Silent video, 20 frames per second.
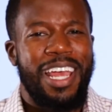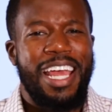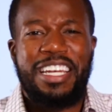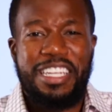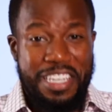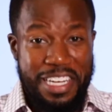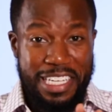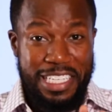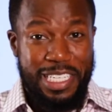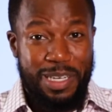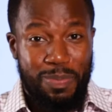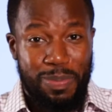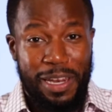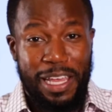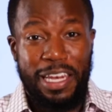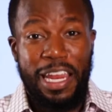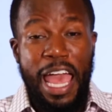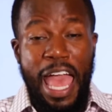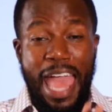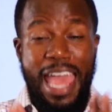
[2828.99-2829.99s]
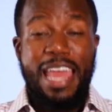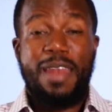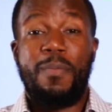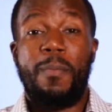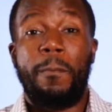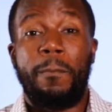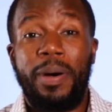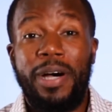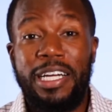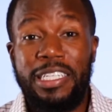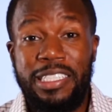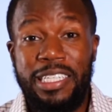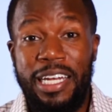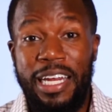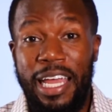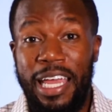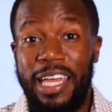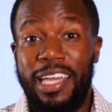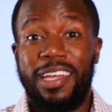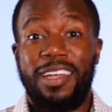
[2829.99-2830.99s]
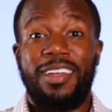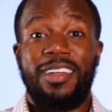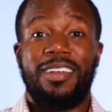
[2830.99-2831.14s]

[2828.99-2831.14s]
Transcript: and discipline and budgeting